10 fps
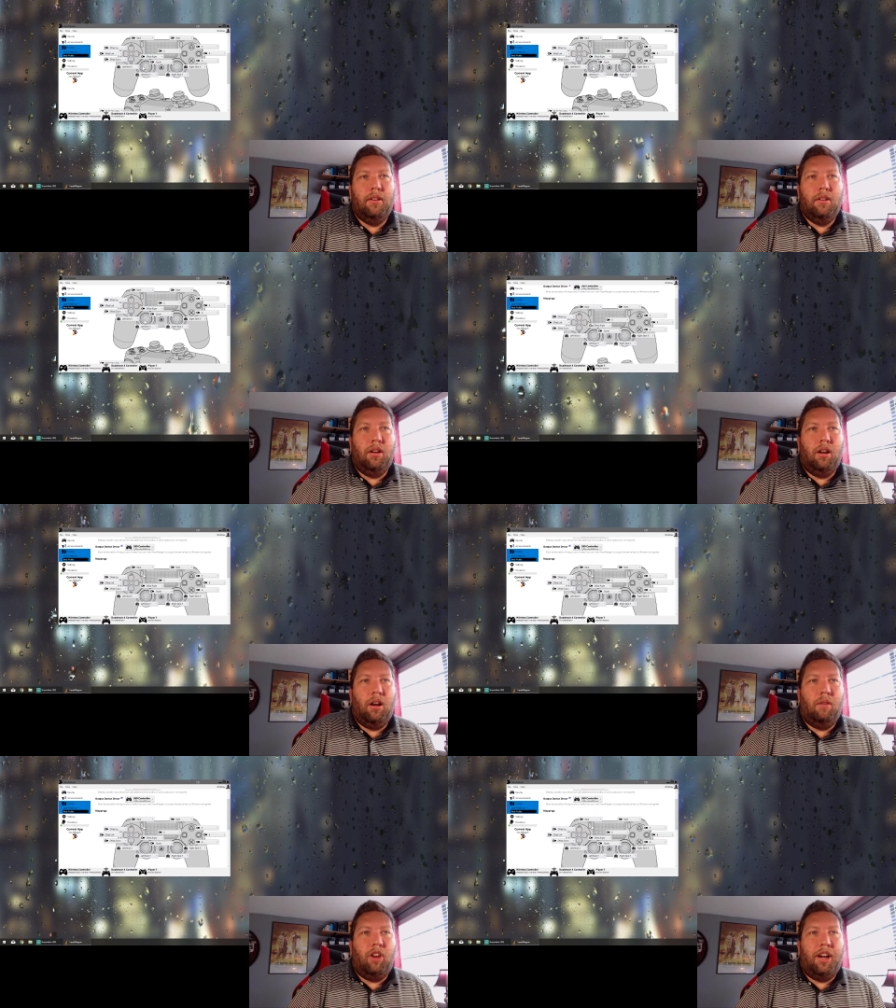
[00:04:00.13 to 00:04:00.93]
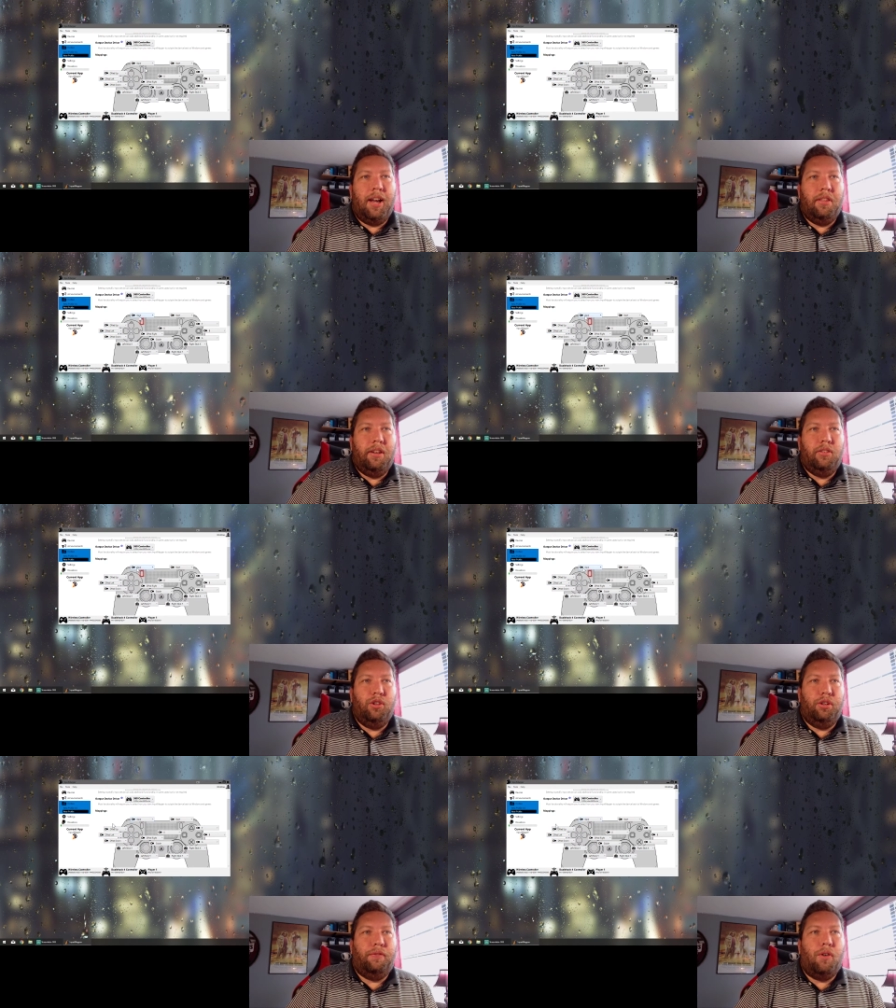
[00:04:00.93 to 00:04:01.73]
Uh, right now, these are
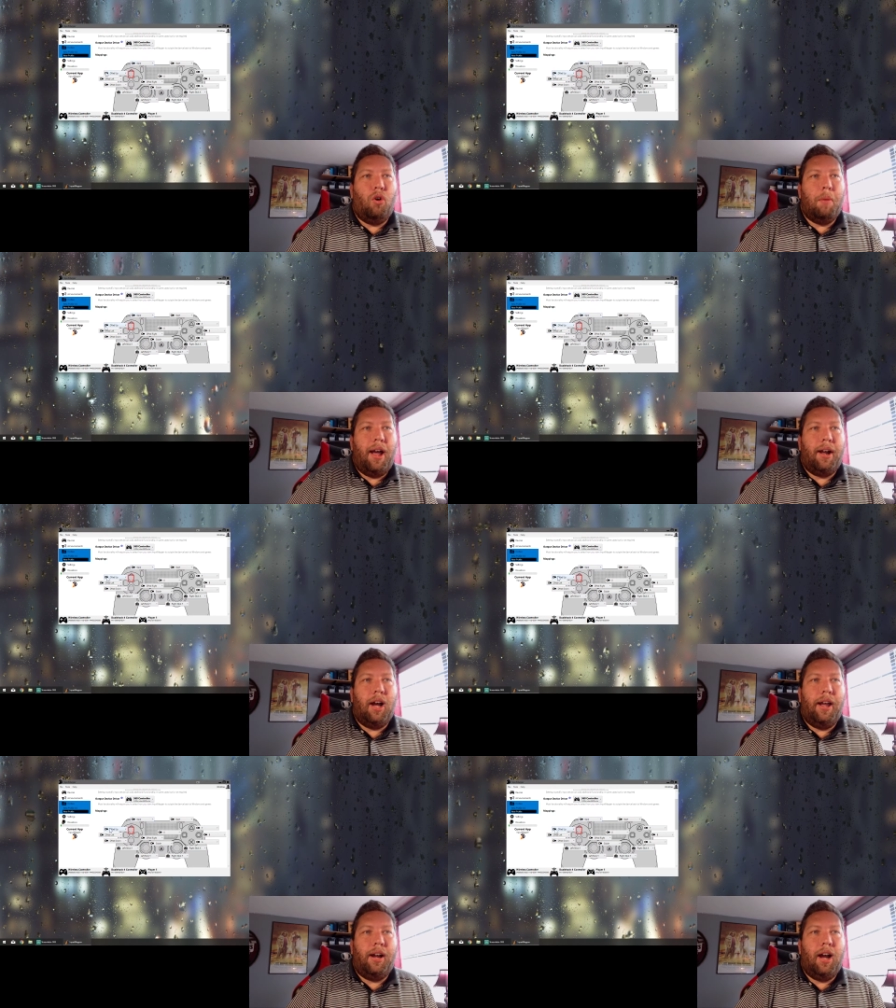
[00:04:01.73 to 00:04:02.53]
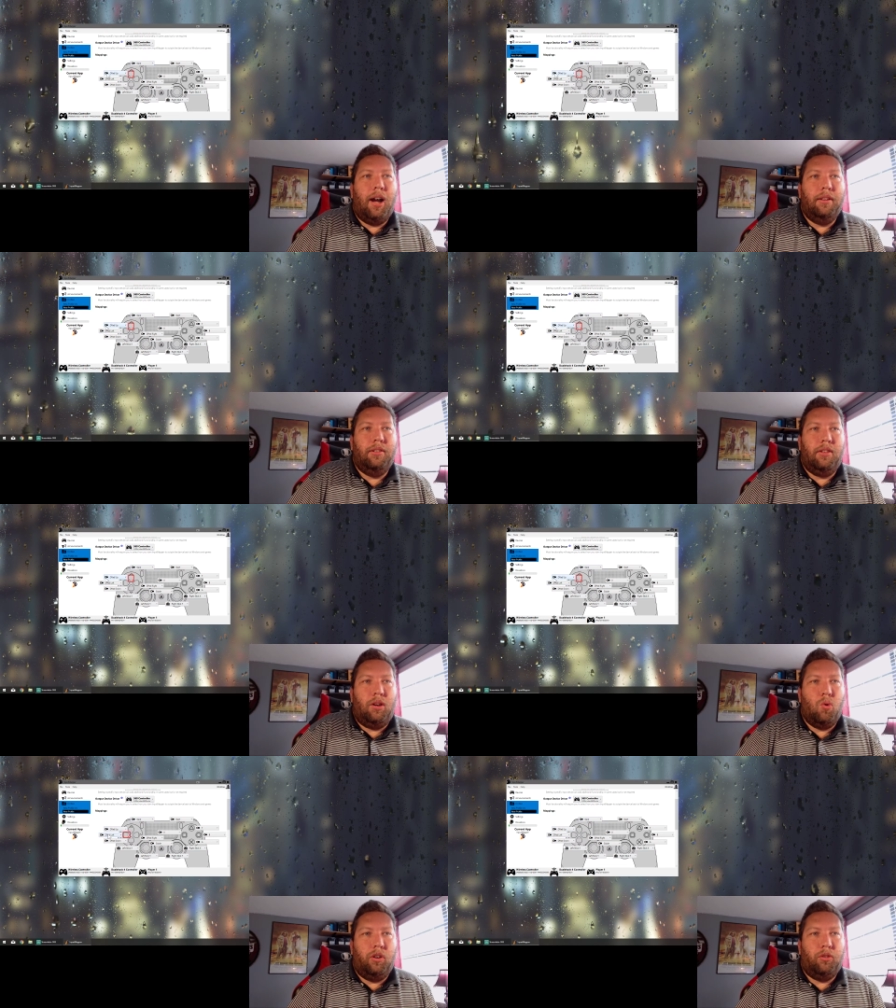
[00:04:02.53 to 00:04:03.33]
just fallback icons that
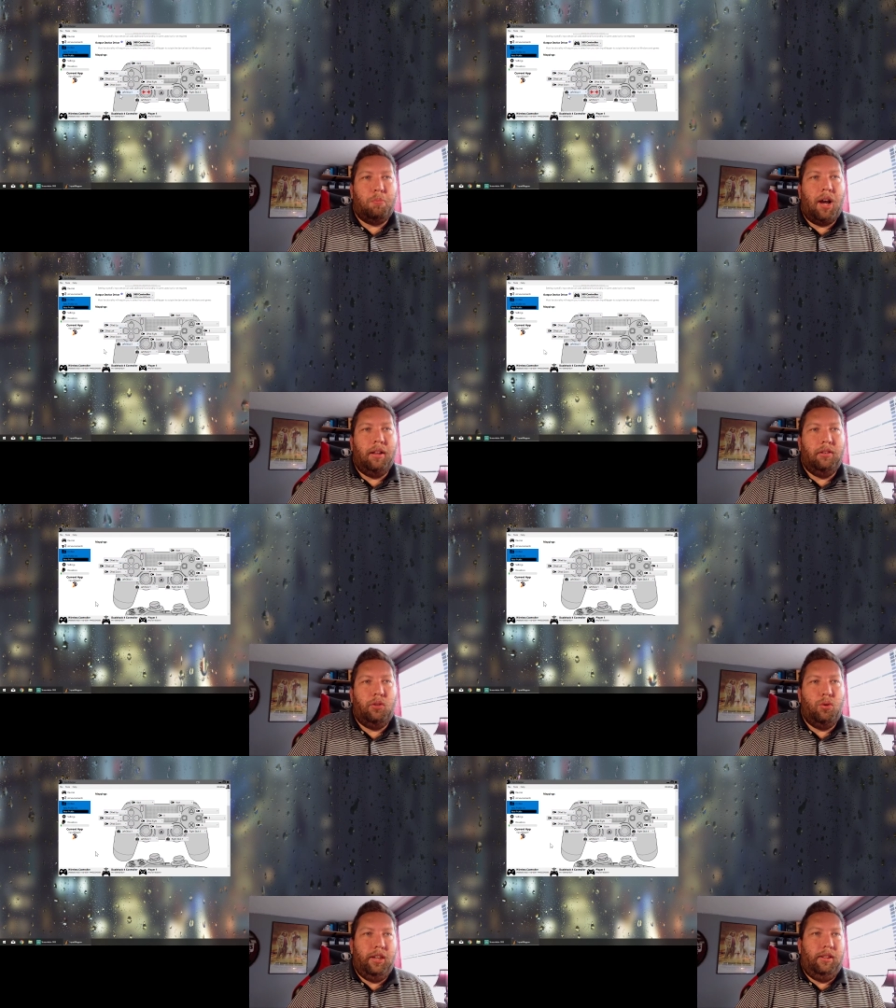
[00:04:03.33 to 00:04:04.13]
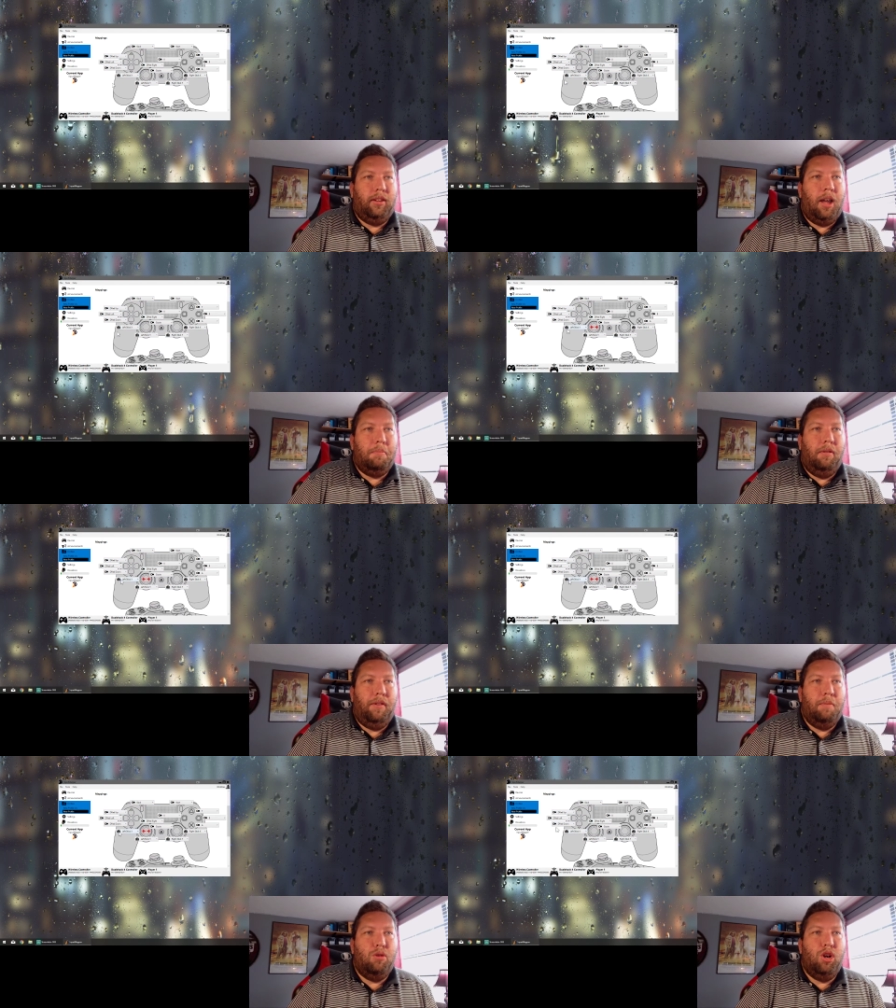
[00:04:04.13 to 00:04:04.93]
correspond to the type of
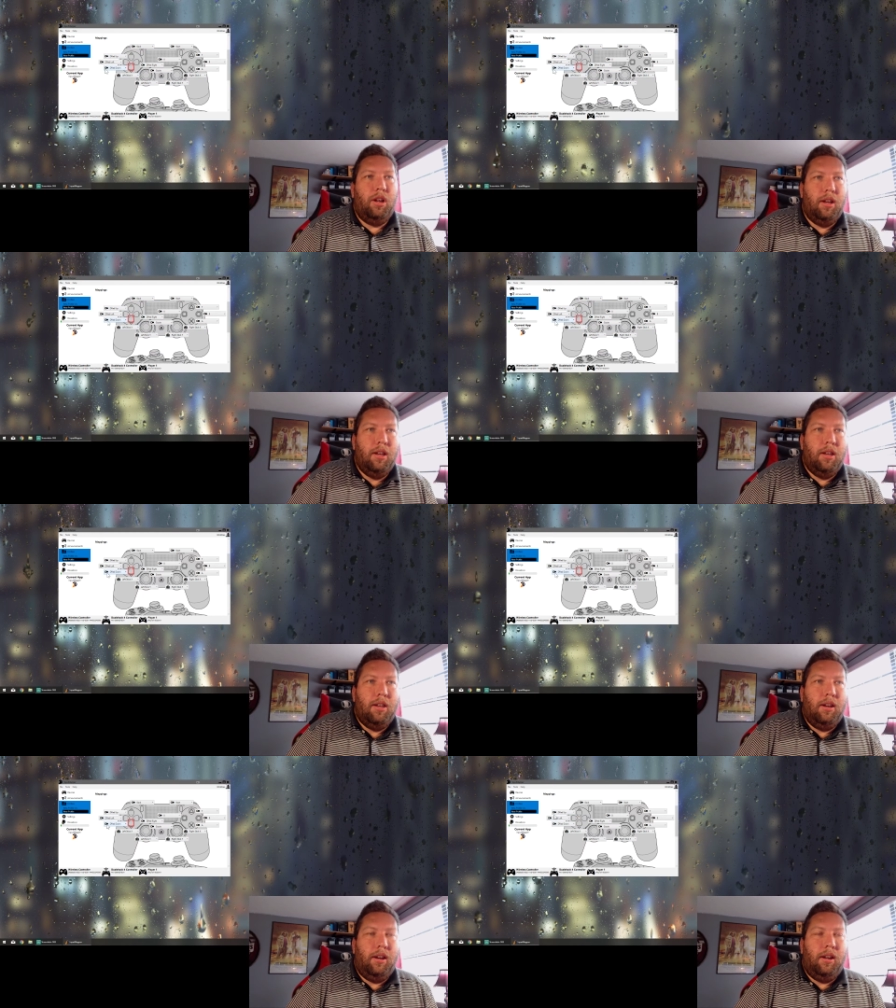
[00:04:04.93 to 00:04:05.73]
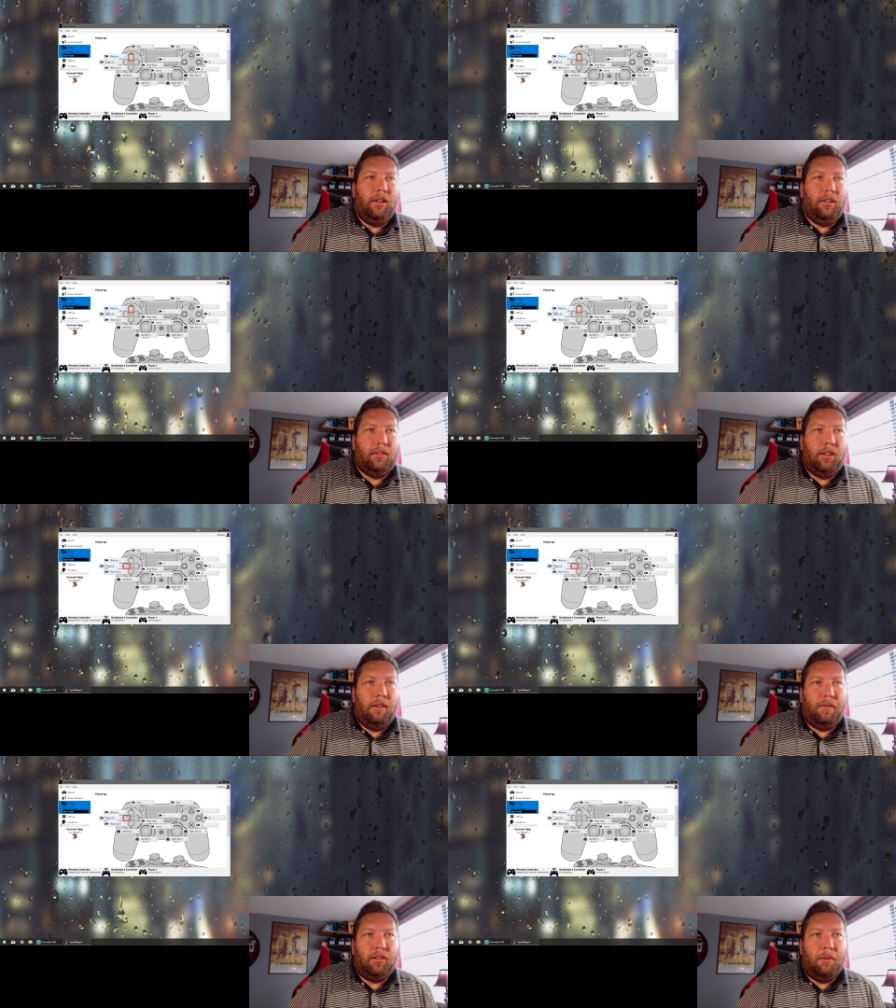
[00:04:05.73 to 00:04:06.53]
input. Uh, you see
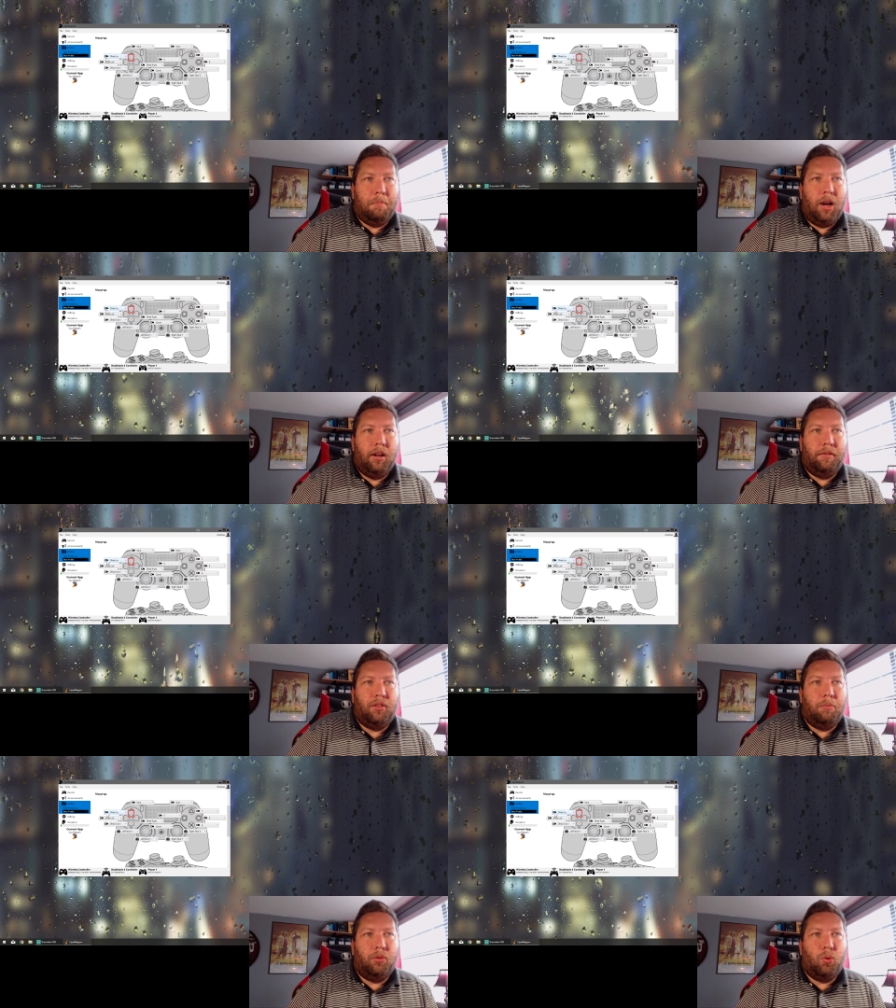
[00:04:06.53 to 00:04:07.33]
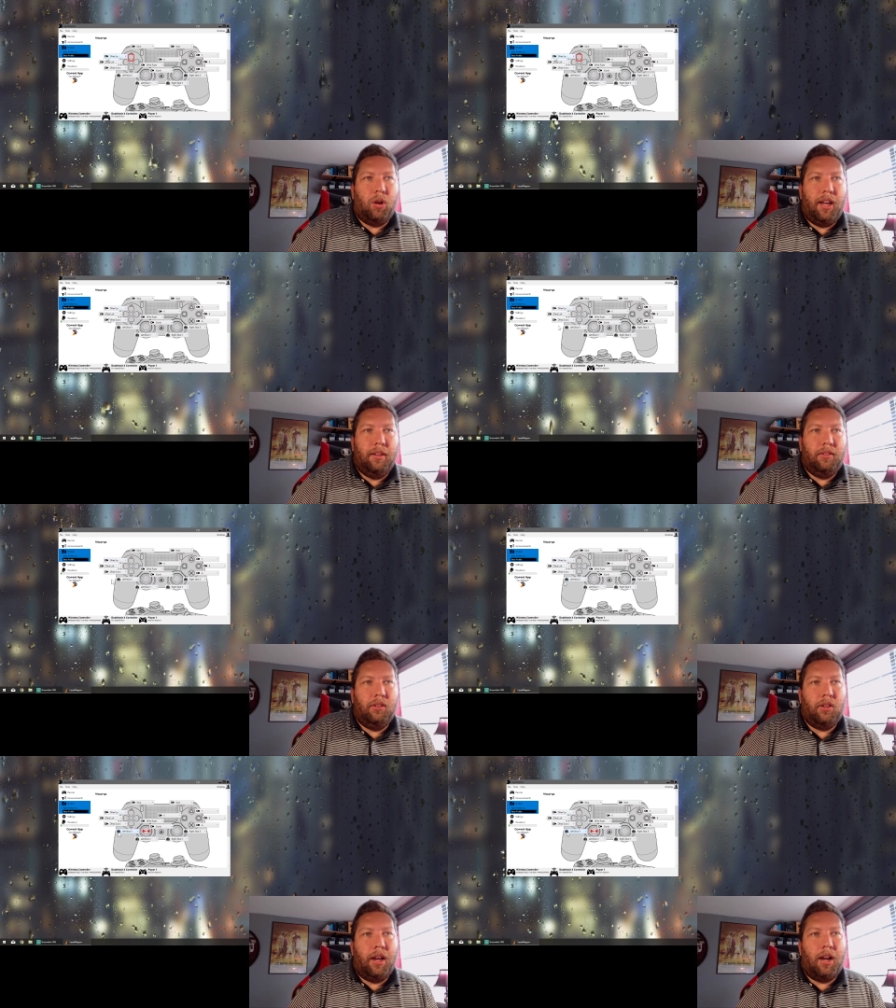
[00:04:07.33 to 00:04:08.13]
if it's a button of some sort, it has
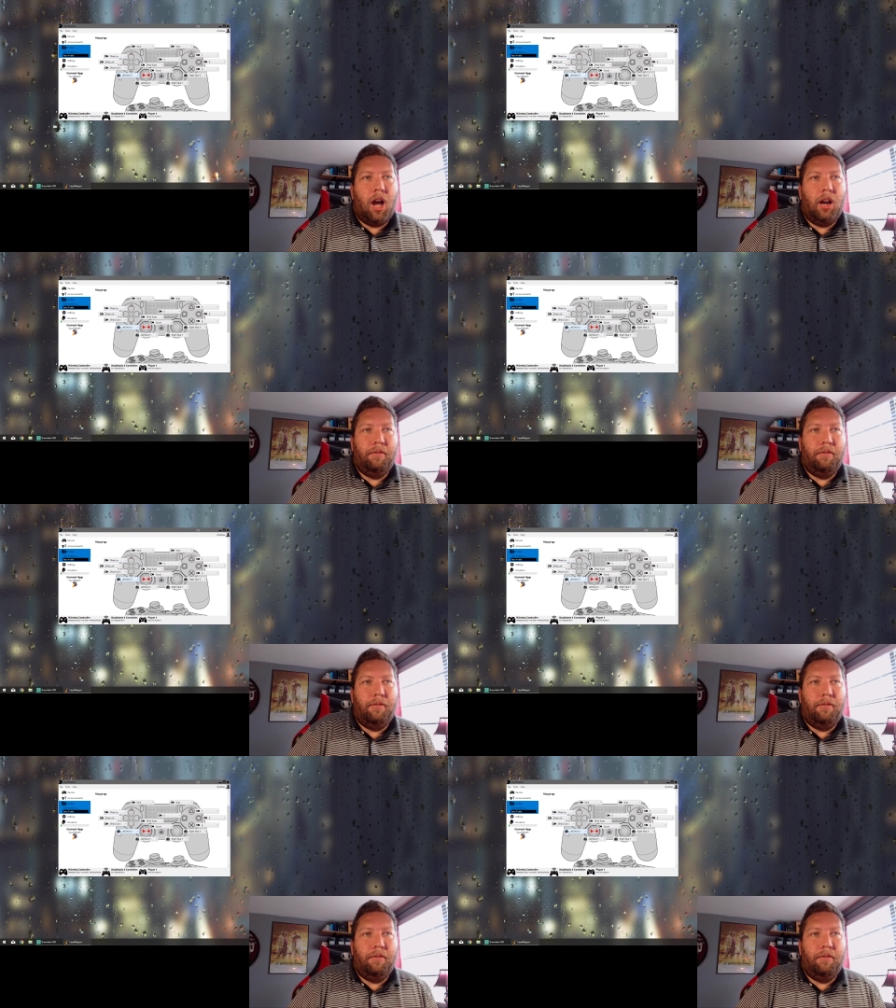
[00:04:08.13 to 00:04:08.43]
this icon.